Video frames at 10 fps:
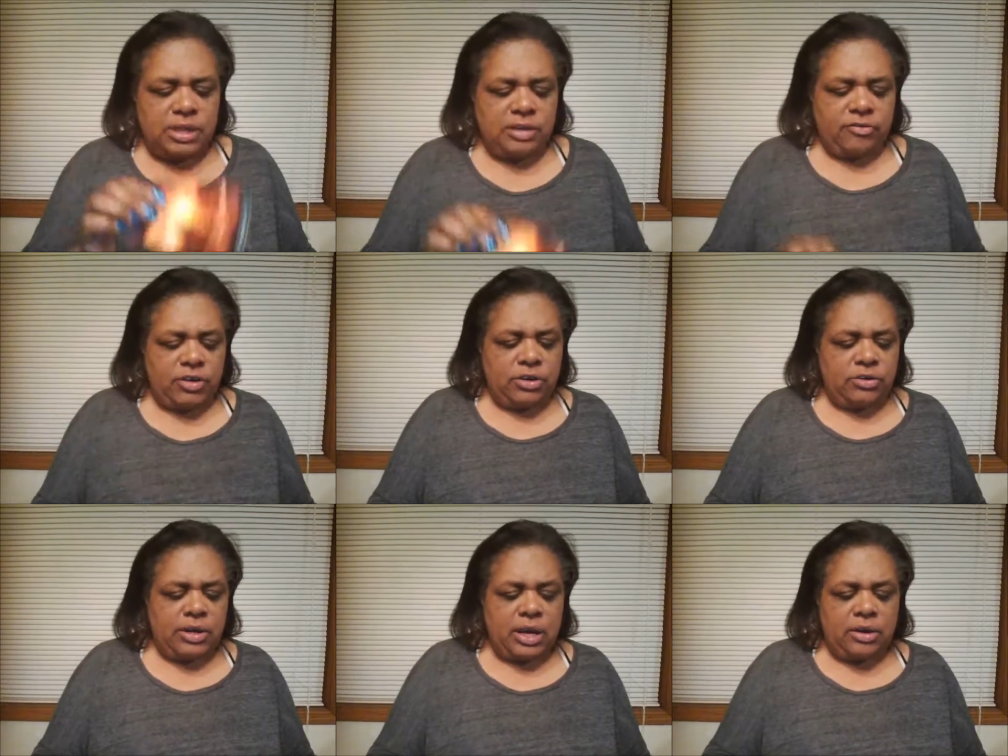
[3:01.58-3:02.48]
thing for
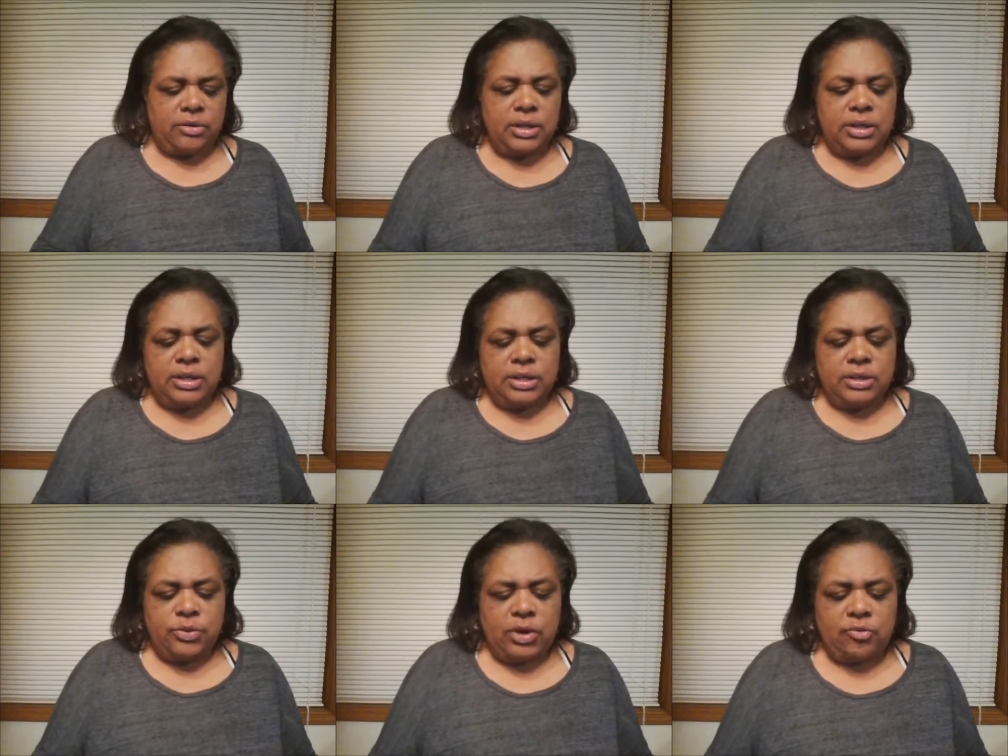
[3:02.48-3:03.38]
you now.
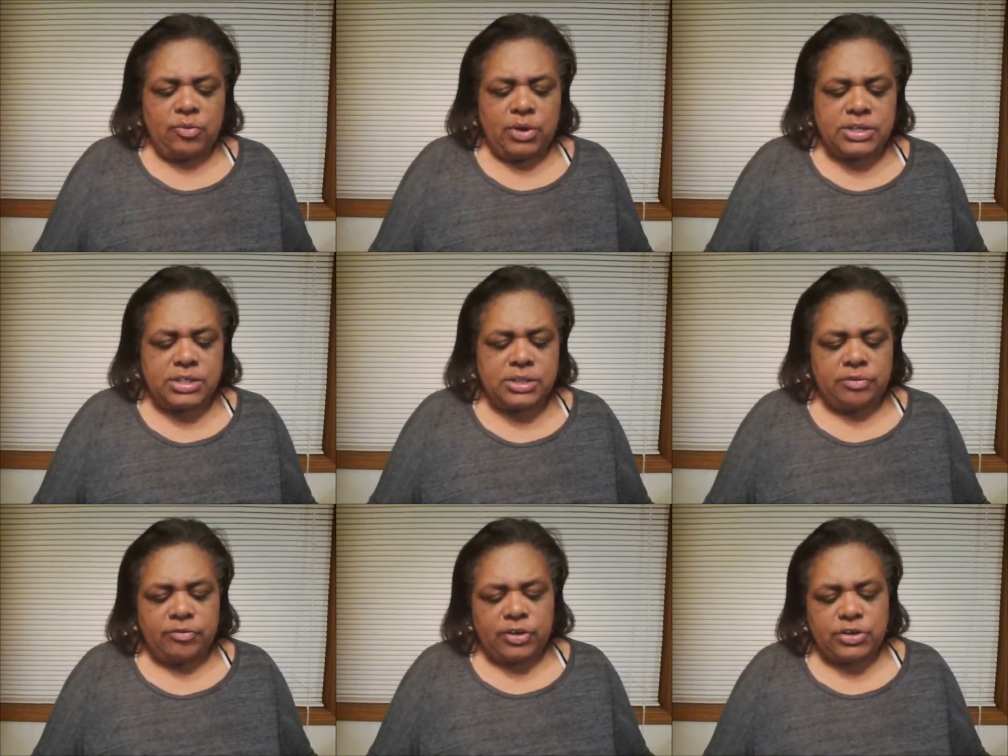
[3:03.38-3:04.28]
Three of Wands in the
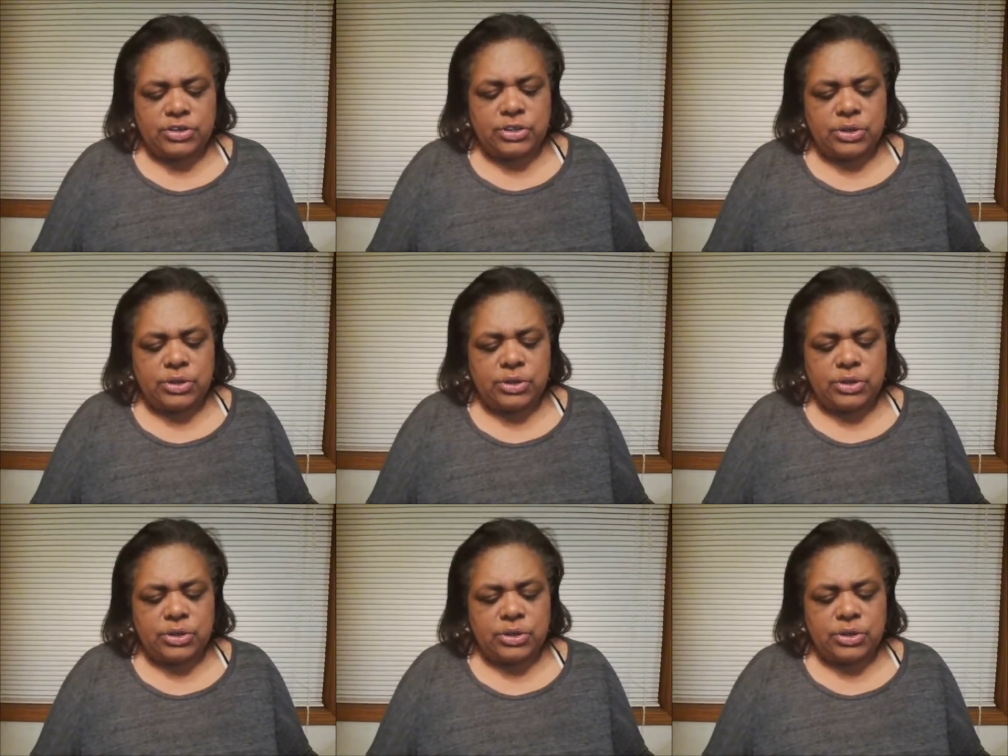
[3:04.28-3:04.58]
reverse.